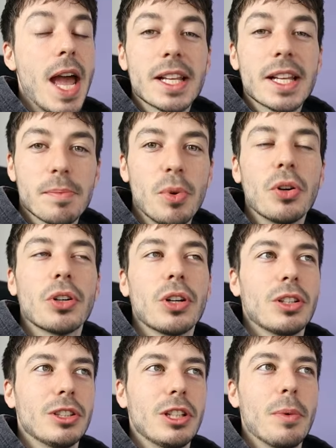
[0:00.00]

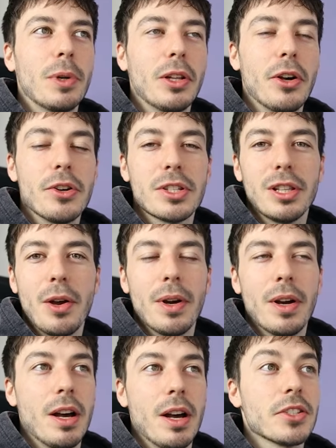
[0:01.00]
textbook lower lows,
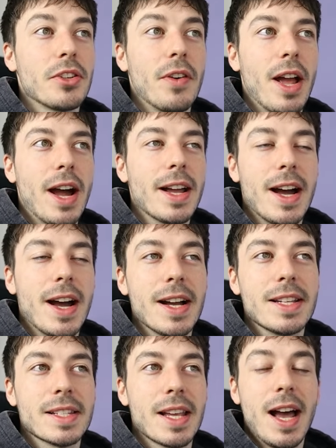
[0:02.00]
higher
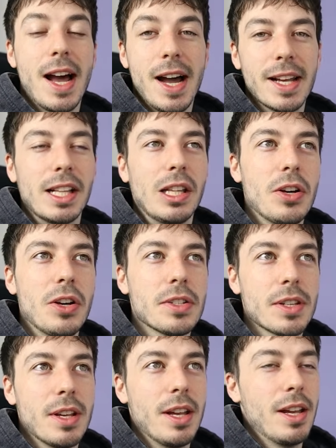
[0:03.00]
highs, higher
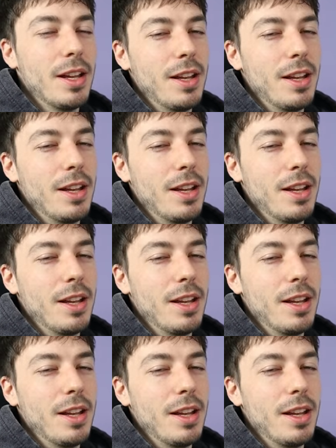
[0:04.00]
lows.